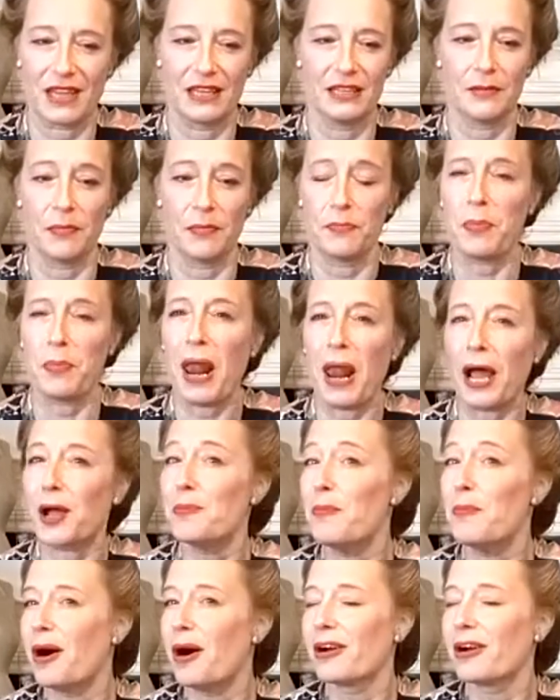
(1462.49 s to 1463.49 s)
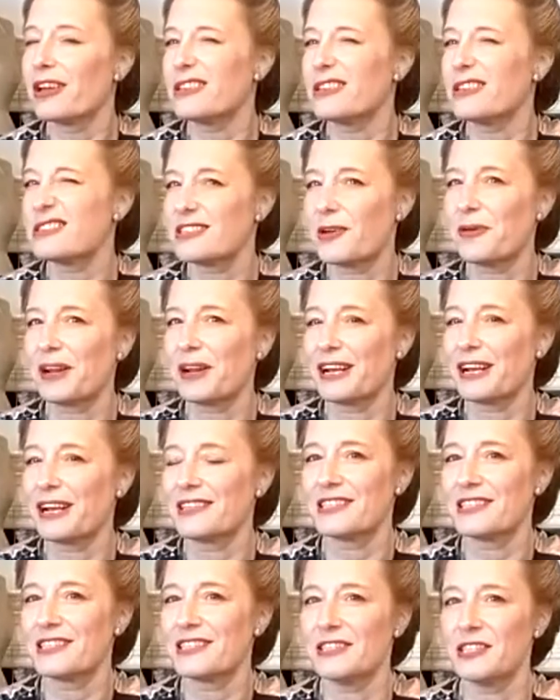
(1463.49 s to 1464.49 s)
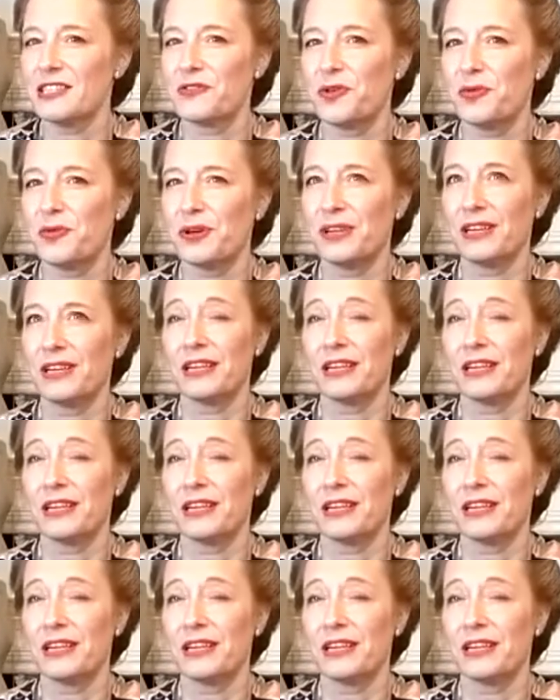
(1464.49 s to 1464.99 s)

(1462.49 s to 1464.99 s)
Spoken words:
the black market sewing lessons, if you will.